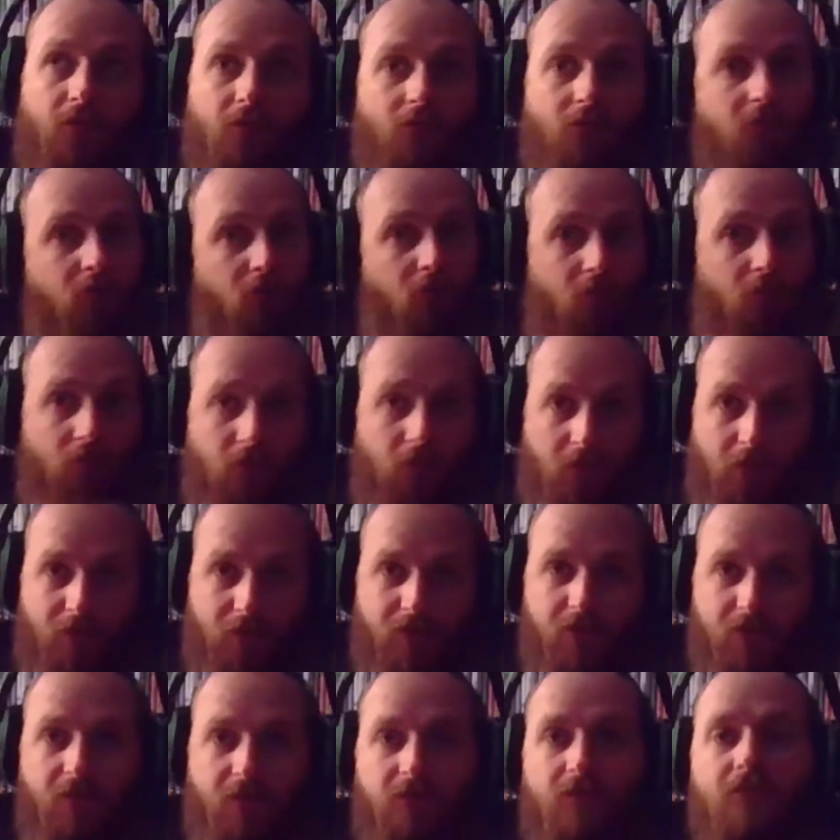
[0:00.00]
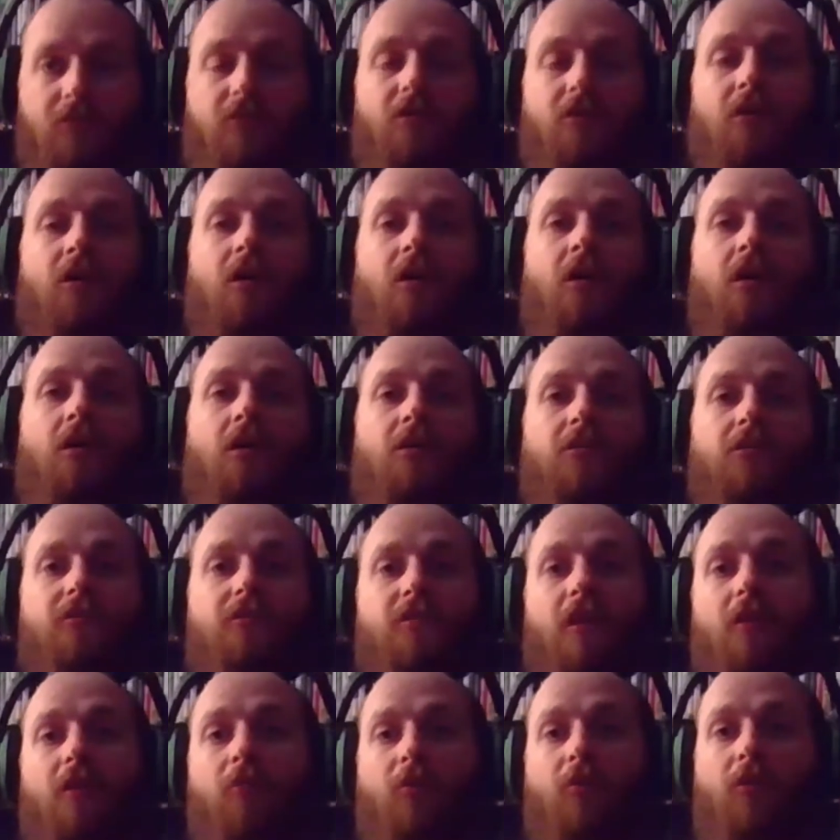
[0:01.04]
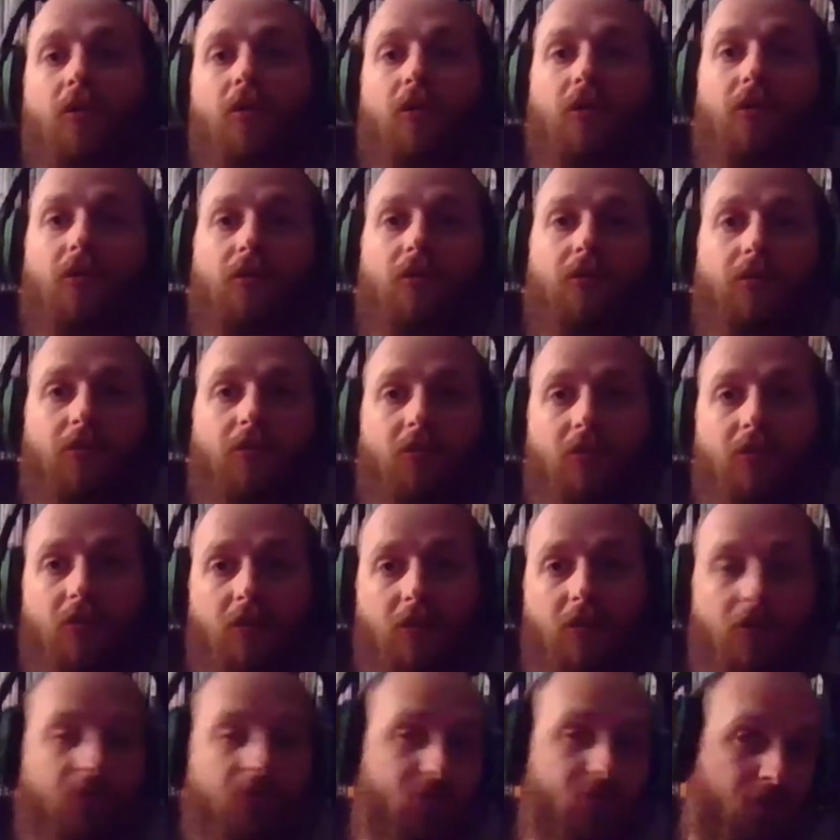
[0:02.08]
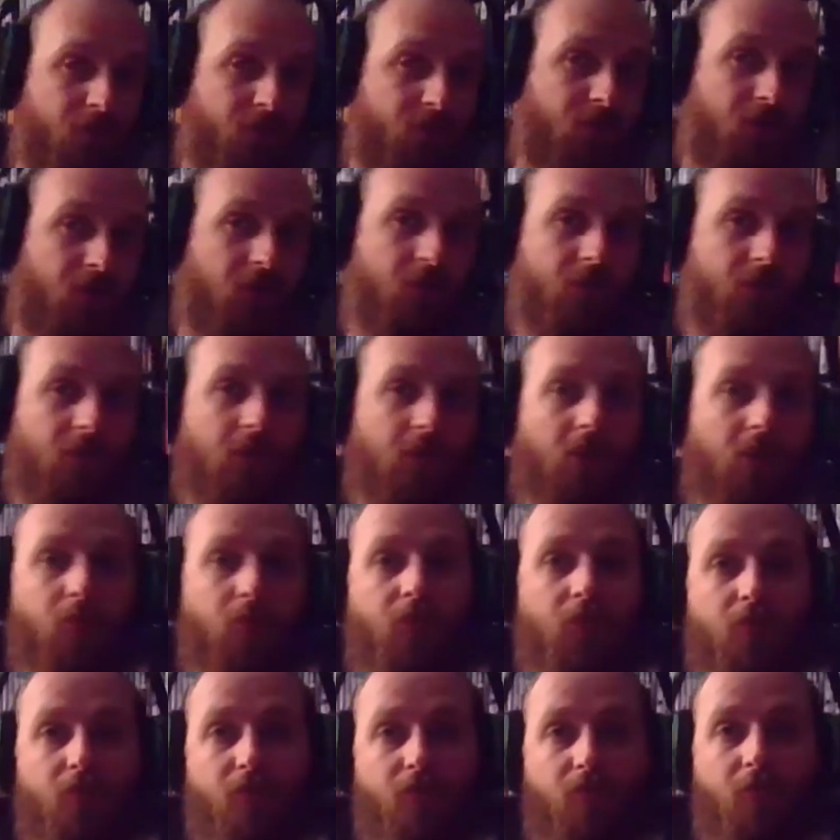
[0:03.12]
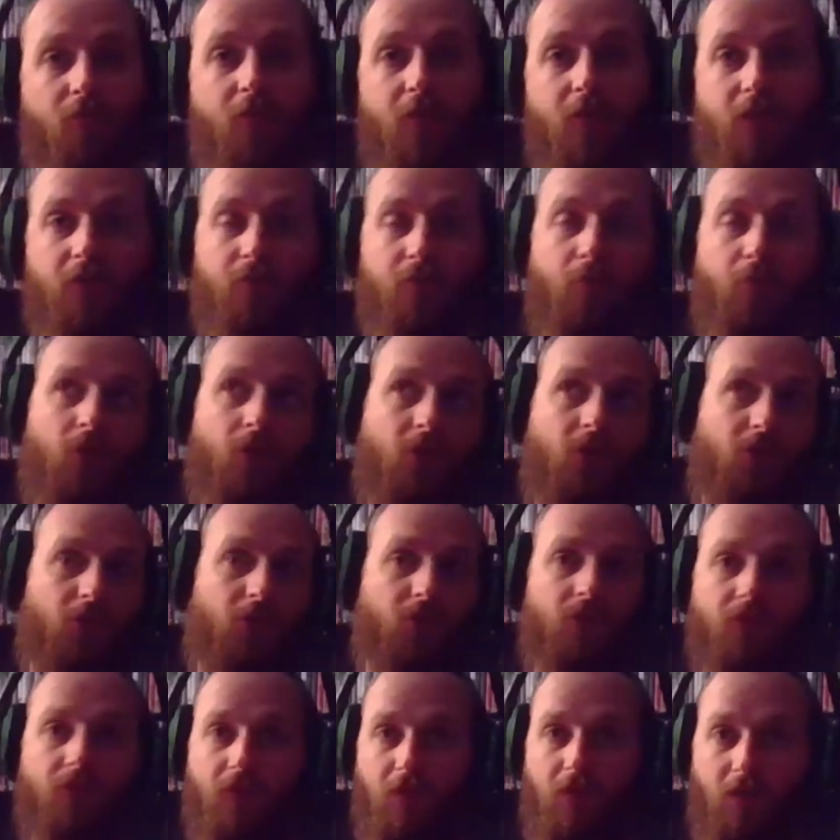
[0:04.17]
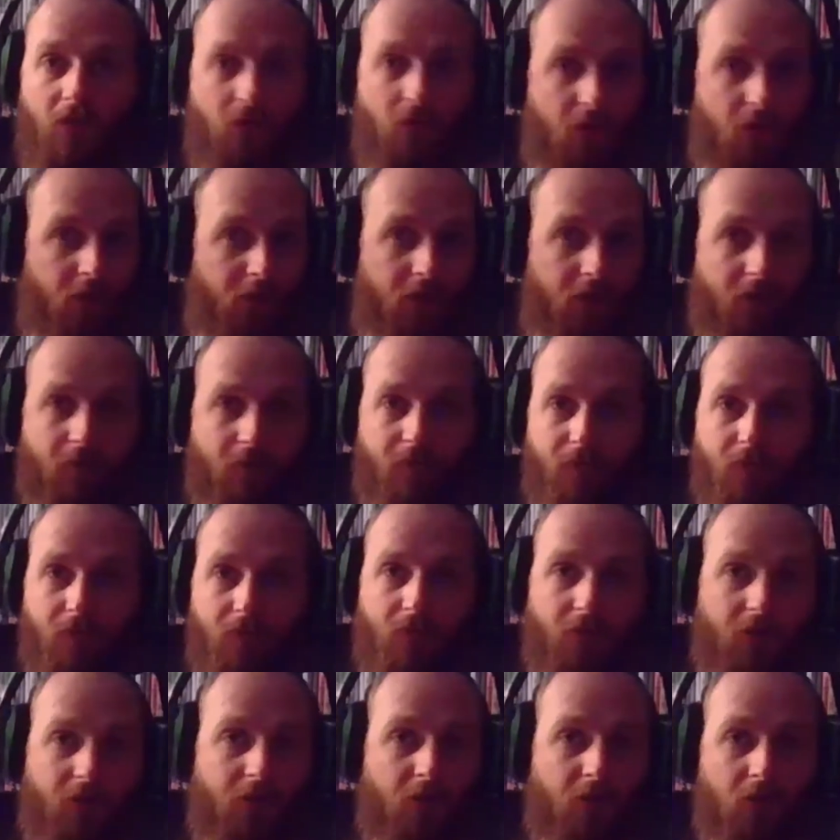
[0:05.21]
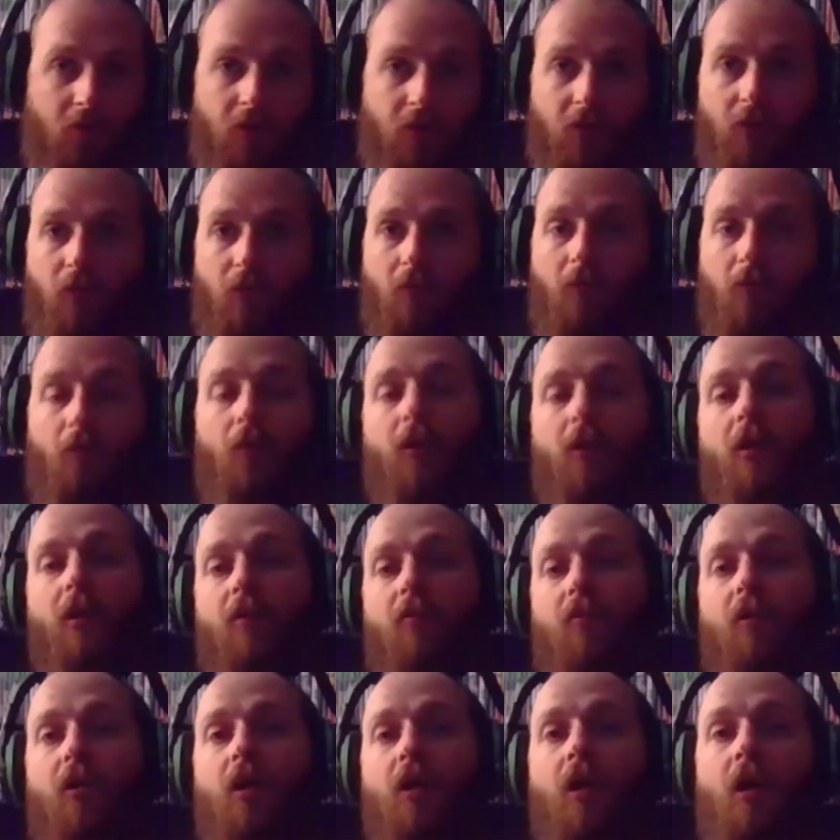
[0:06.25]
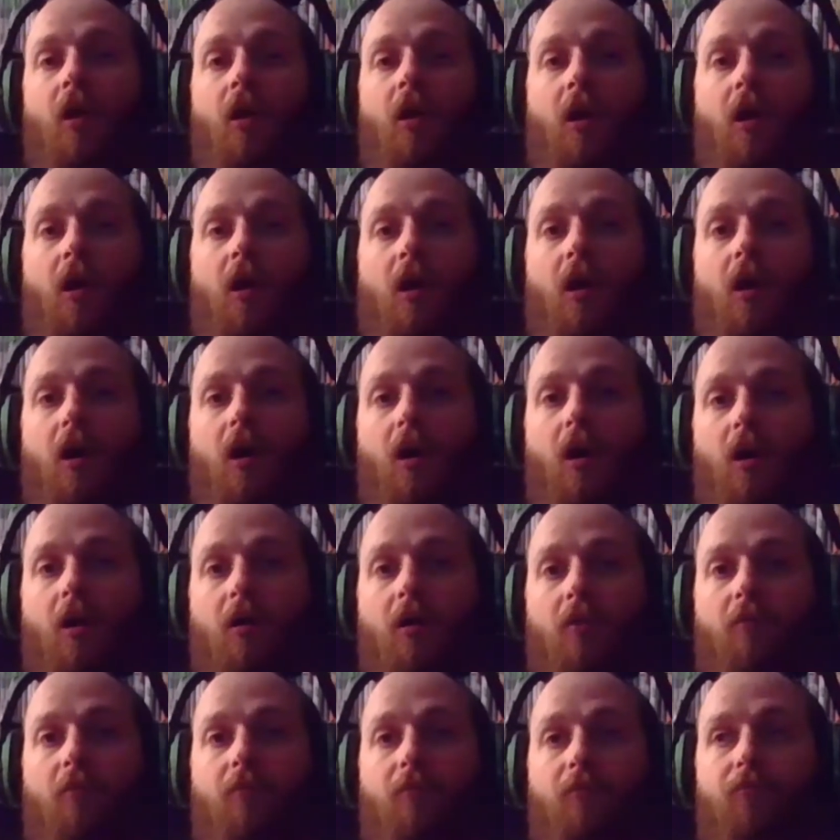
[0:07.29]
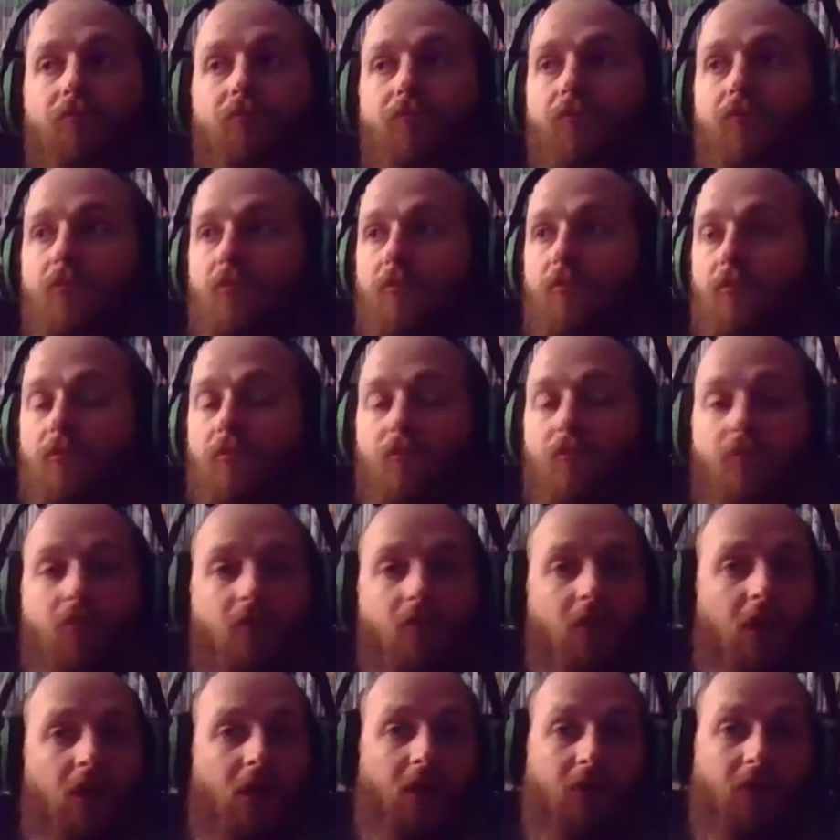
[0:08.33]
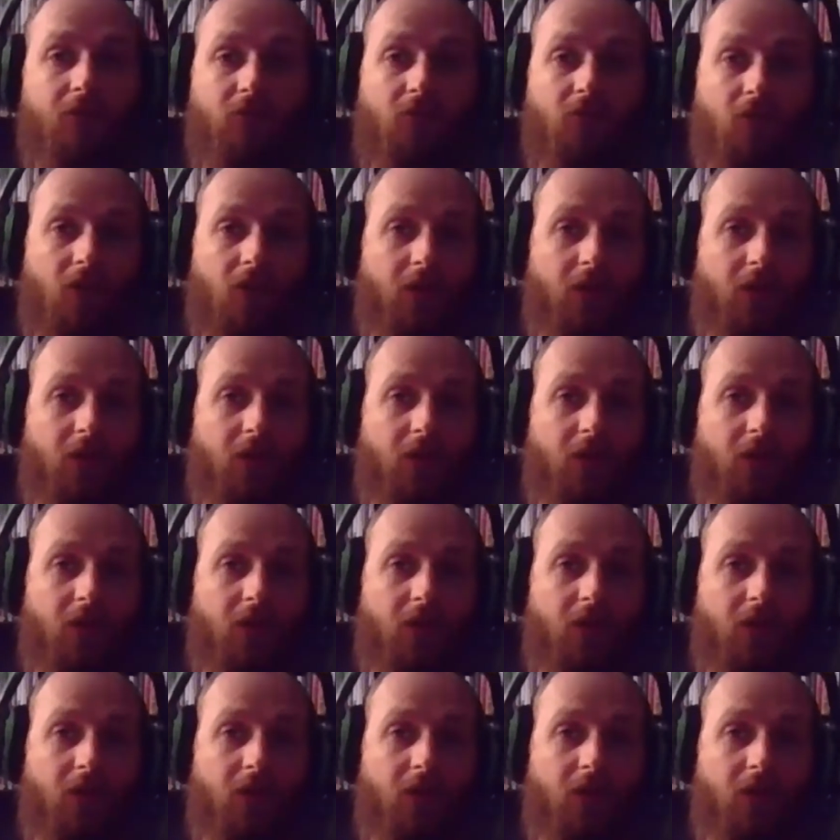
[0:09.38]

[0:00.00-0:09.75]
licensed cyber gun, airsoft gun that I purchased from Dick's Sporting Goods a year and a half or a year ago or whatever. Um, had great,